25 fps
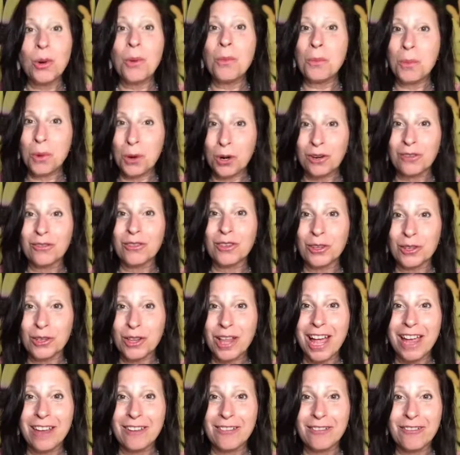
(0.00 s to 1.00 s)
more of your
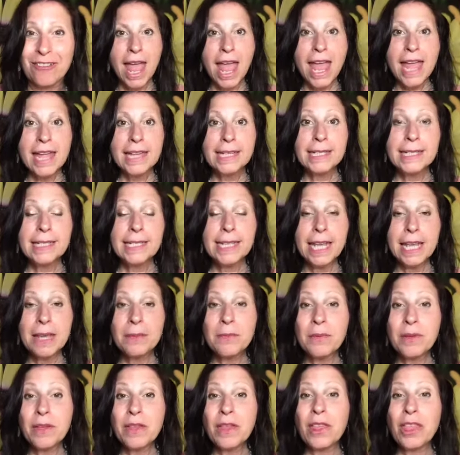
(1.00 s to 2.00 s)
life.
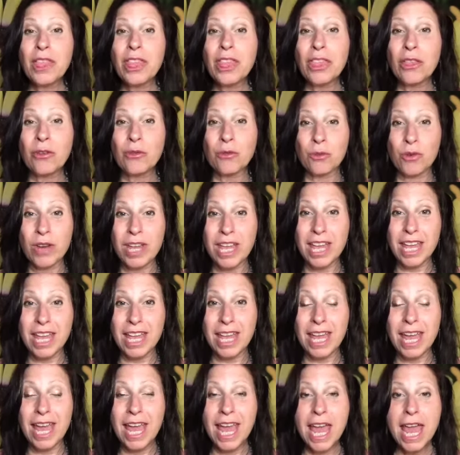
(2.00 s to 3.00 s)
Tip
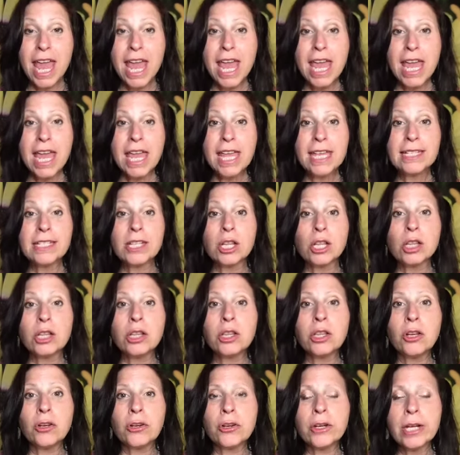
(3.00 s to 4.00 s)
three is
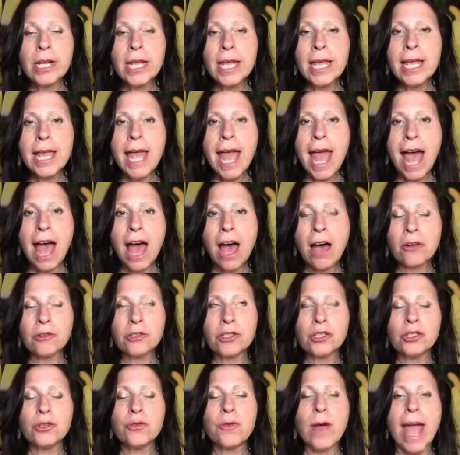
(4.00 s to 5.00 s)
learning how
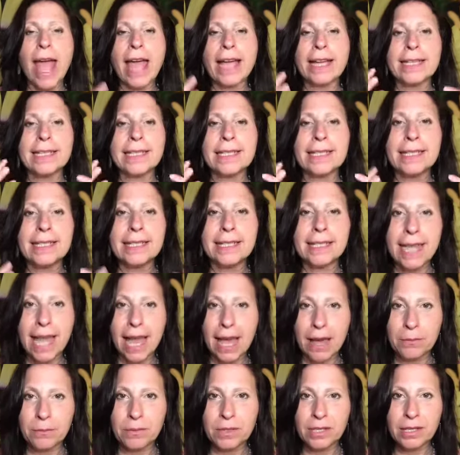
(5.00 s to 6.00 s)
to
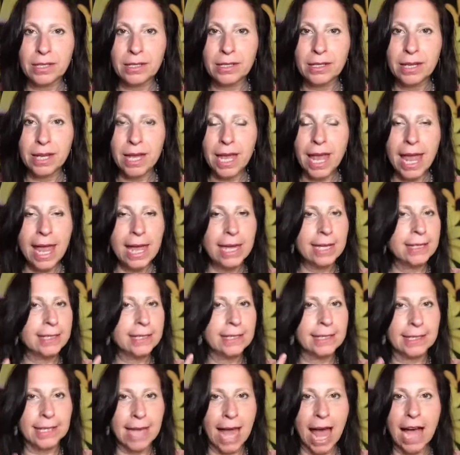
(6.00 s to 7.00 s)
accept
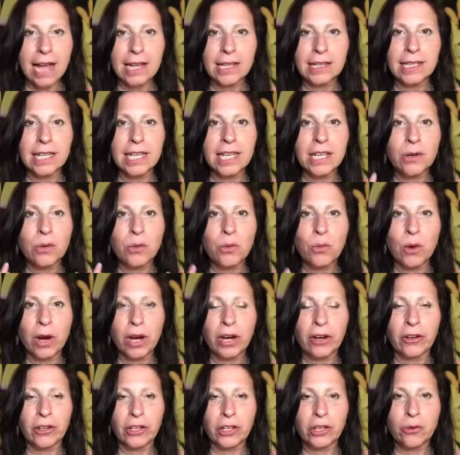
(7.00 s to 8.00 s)
exactly
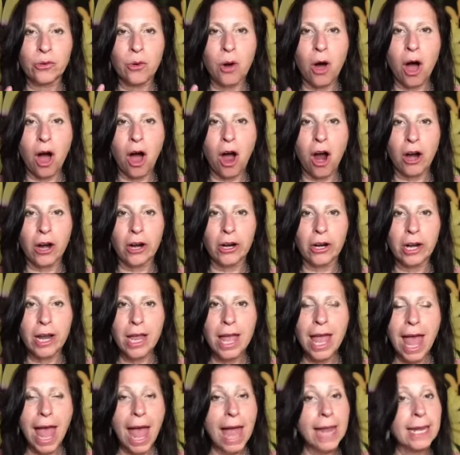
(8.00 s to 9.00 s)
where you are
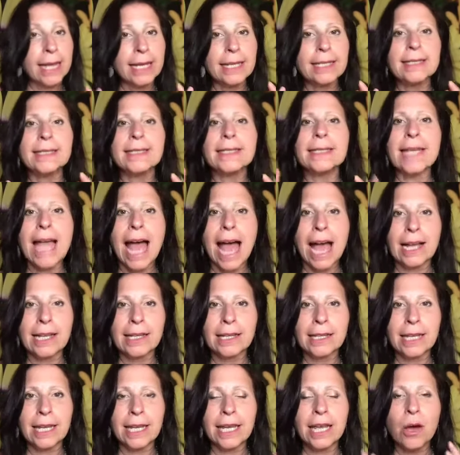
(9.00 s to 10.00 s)
and
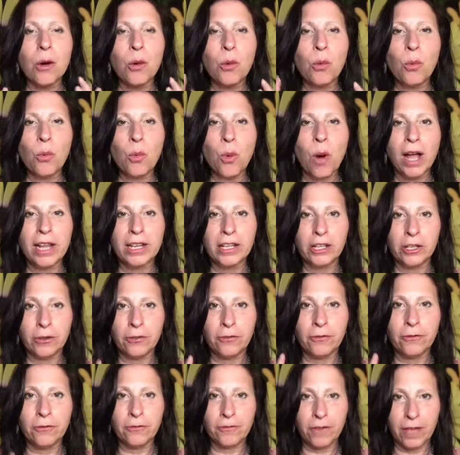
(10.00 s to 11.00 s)
exactly what
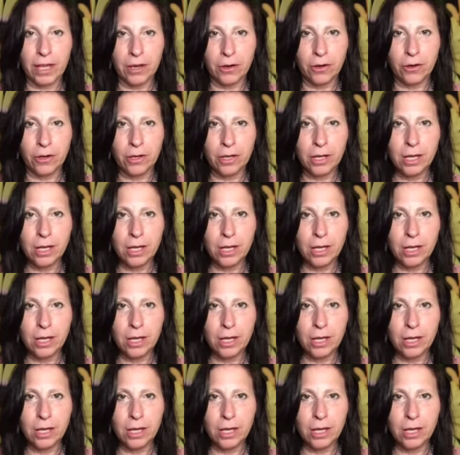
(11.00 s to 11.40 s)
you feel.